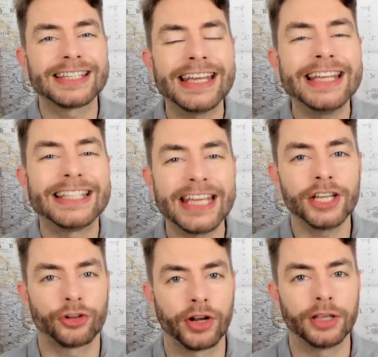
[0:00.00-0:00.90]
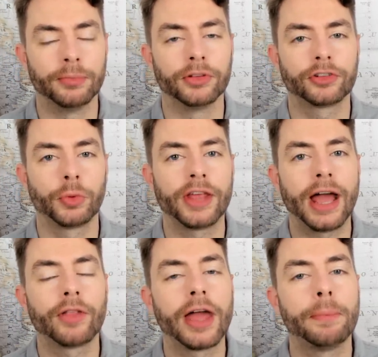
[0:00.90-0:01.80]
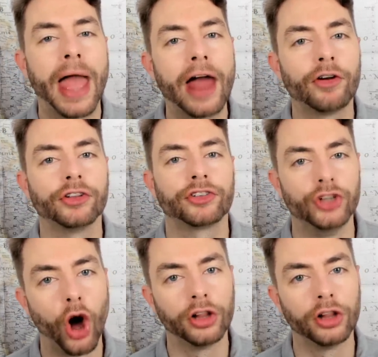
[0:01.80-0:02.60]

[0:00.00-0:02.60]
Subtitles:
STD treatments without their parents'